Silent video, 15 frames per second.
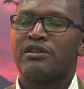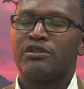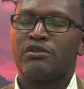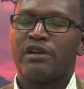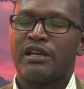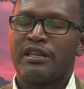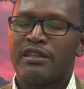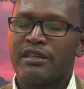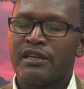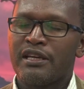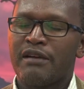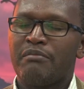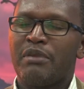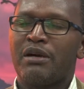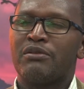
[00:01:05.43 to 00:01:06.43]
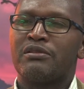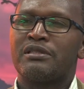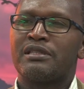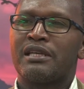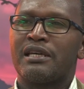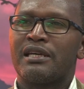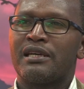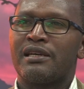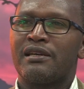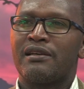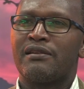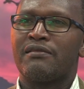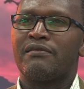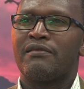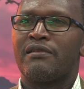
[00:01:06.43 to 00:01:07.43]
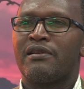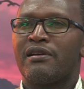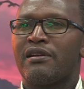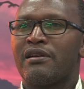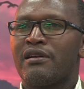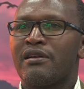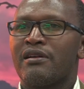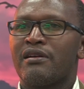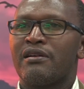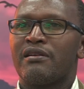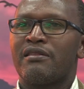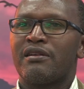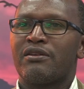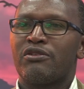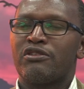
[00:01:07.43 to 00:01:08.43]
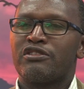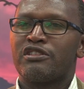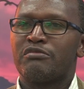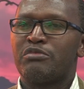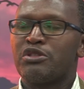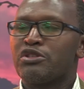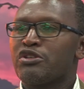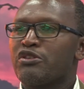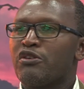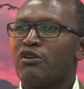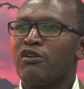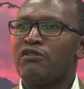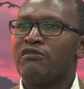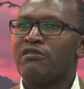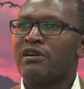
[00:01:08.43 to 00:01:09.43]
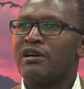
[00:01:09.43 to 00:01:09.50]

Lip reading: You can think about the contribution of